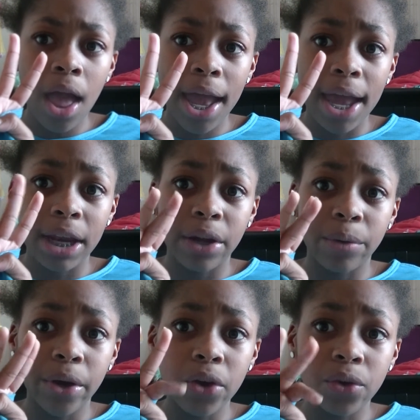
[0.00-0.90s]
Annie
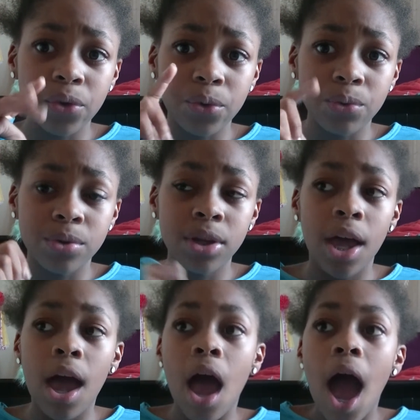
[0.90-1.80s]
Rose.
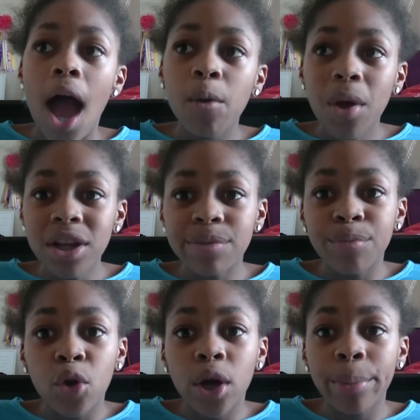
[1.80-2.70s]
I watch
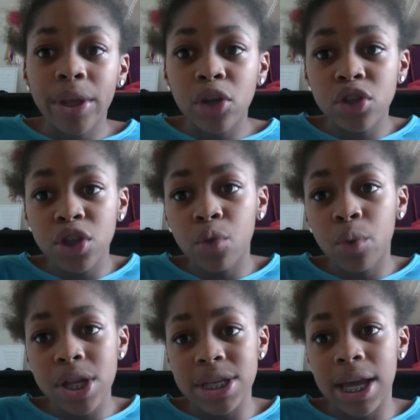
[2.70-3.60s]
more, but those are the
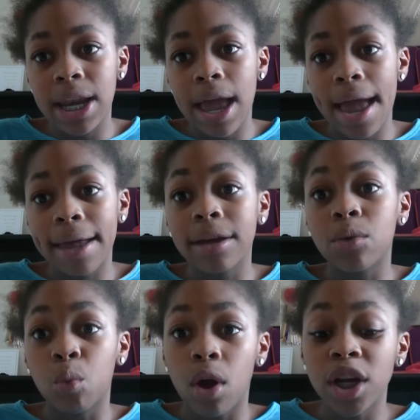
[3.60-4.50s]
ones that I
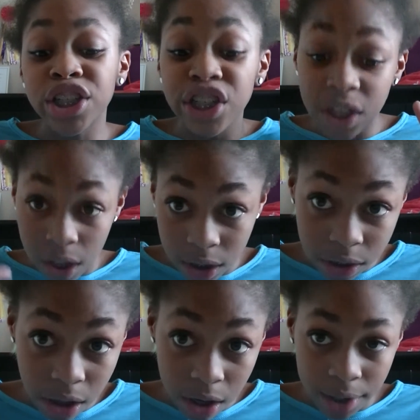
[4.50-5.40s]
watch a
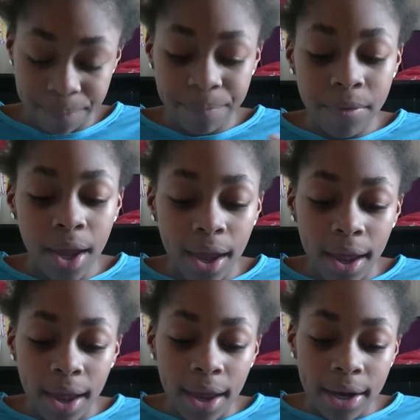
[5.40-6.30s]
lot.
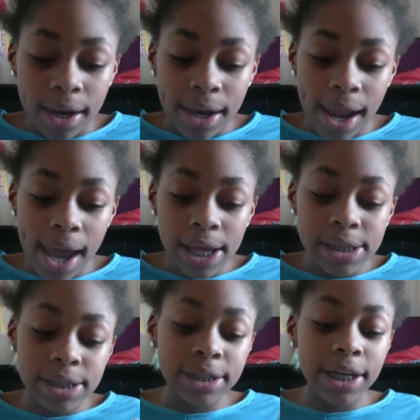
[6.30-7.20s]

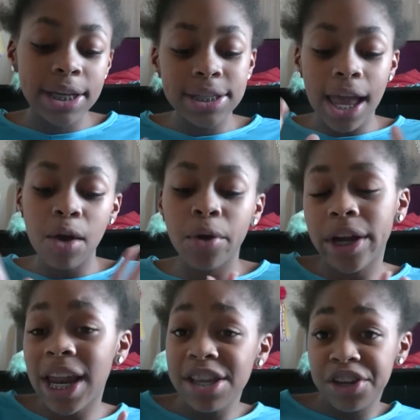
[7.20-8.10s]
Next is I
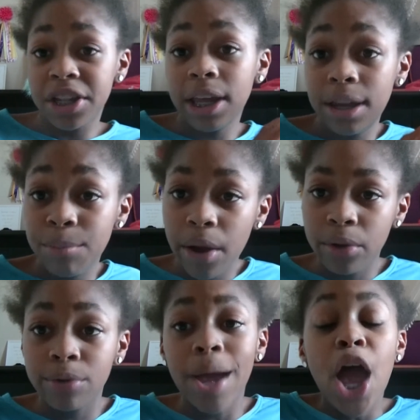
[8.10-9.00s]
organize or clean my
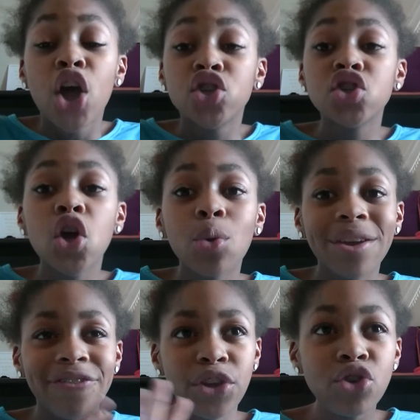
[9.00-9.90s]
room. So
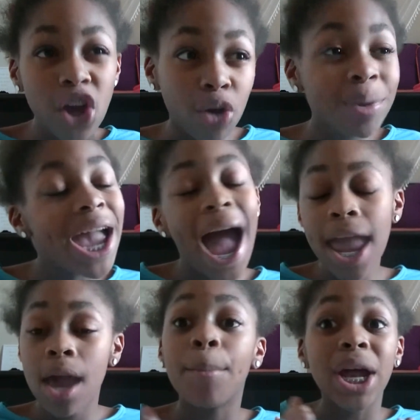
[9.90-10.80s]
if you know me,
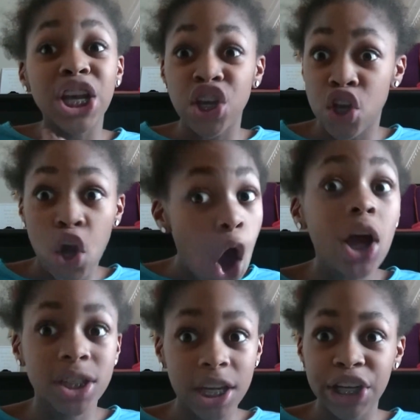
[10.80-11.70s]
I am
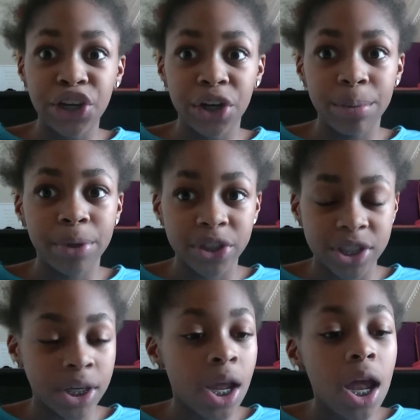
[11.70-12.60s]
not a dirty
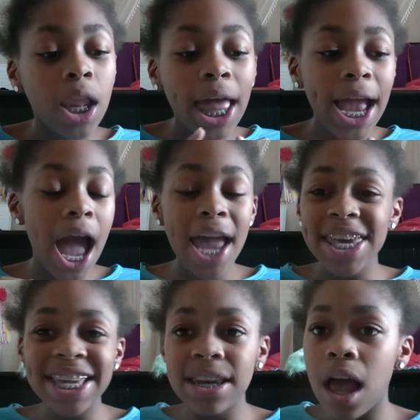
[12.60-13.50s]
person. Like, I
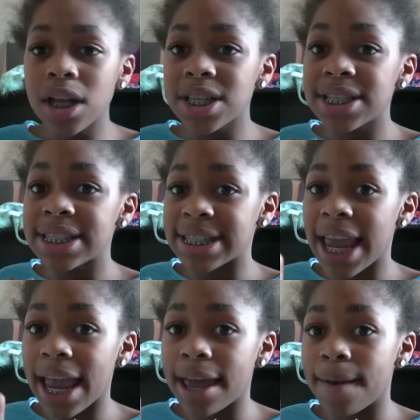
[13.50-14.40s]
cannot
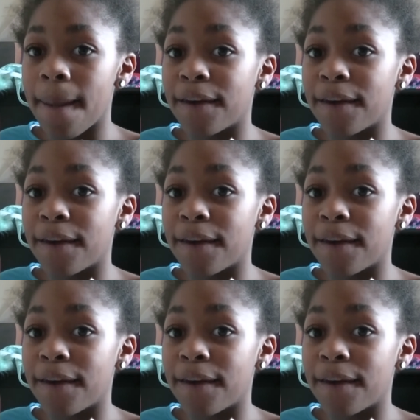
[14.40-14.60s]
stand